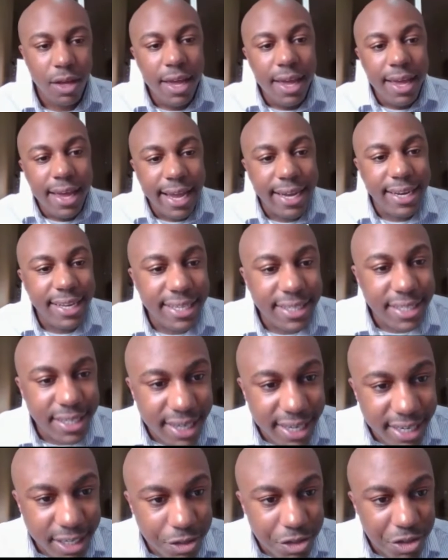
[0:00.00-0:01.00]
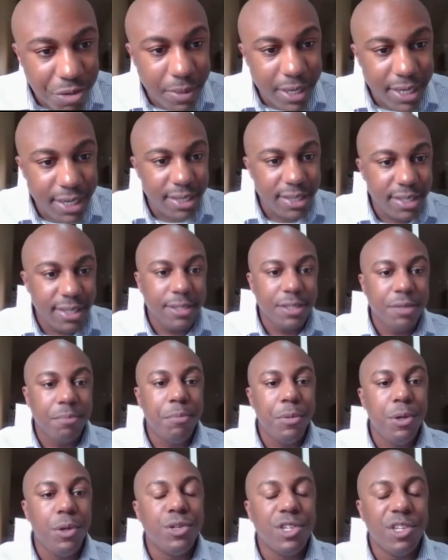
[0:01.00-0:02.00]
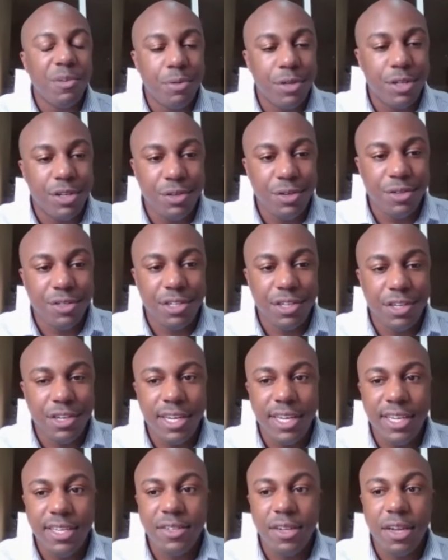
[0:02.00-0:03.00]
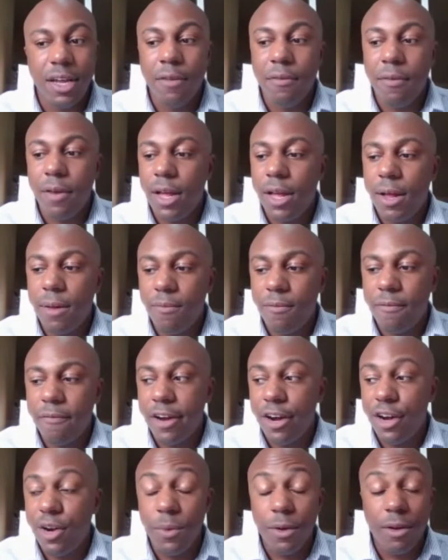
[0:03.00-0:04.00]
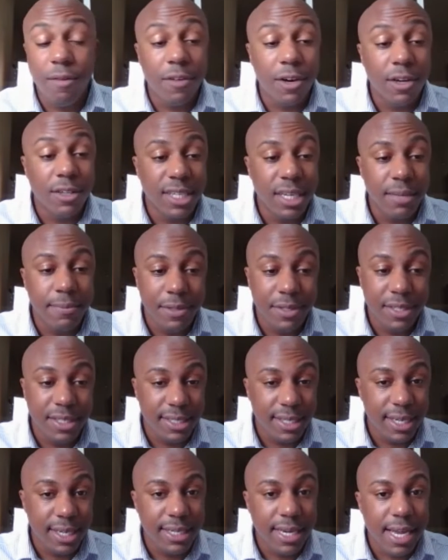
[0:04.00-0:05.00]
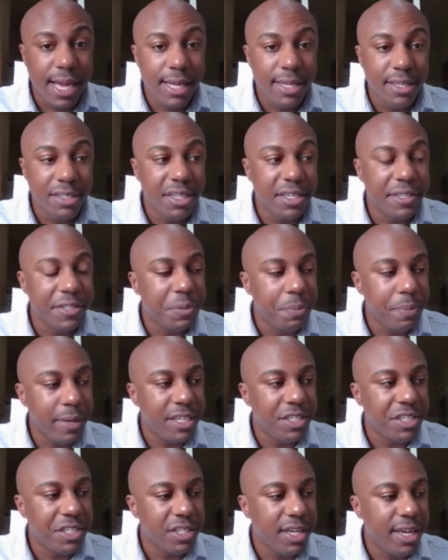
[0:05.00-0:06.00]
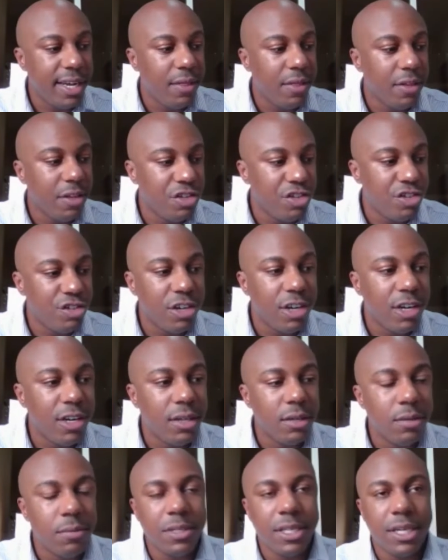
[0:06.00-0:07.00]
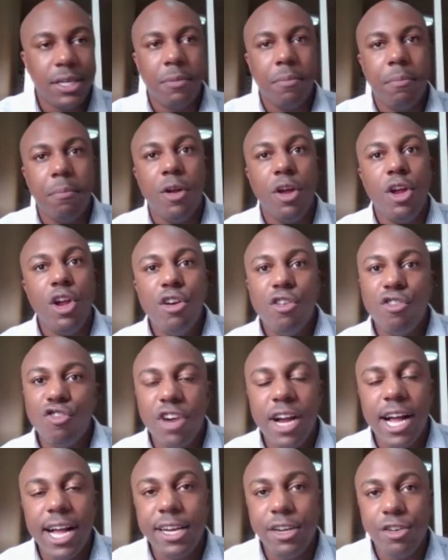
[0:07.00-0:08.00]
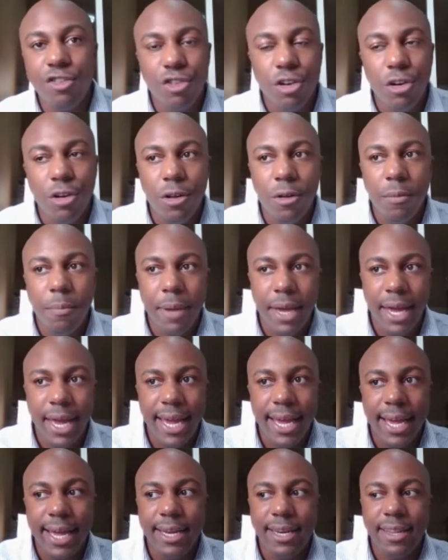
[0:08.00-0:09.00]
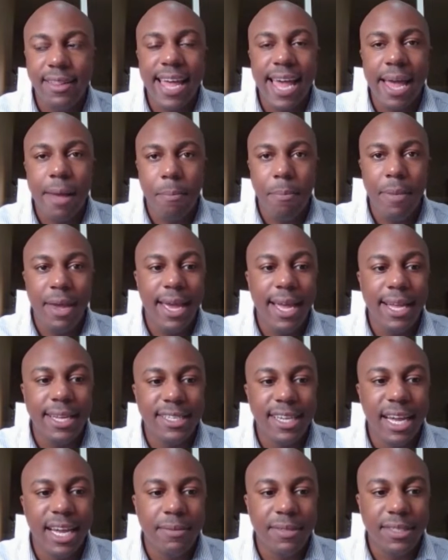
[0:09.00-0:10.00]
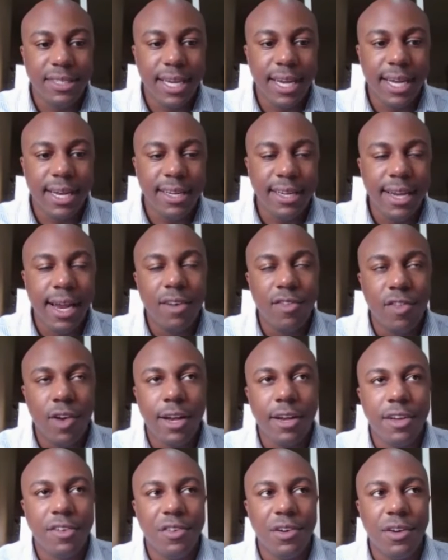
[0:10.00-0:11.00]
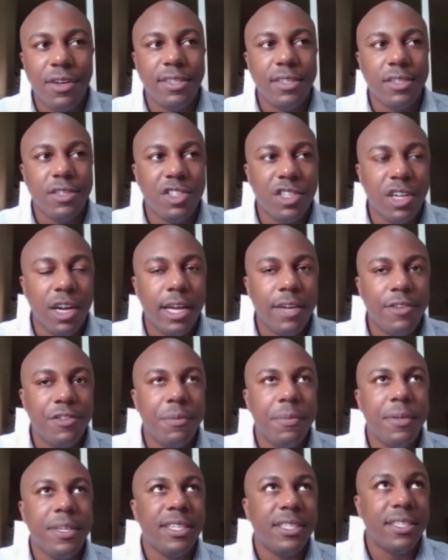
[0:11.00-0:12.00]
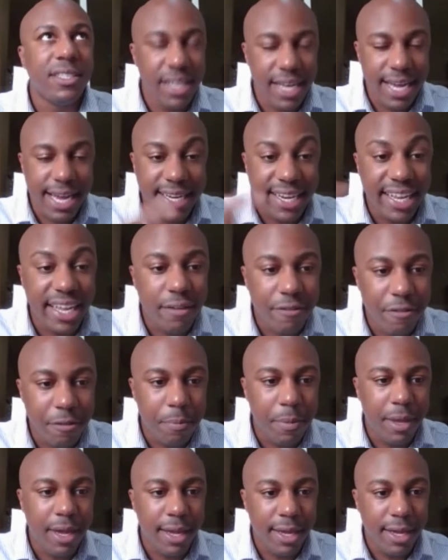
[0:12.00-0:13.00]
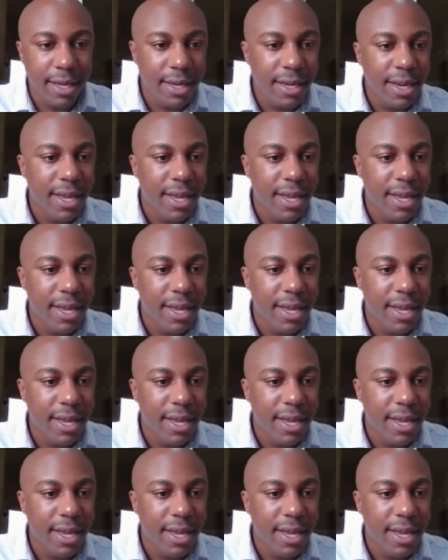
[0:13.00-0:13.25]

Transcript: And he's an instrumentalist, music producer. He's very well versed at music technology, especially in the drums and rock and roll band, that band type setting. Not rock and roll as in genre, but just the idea of a band.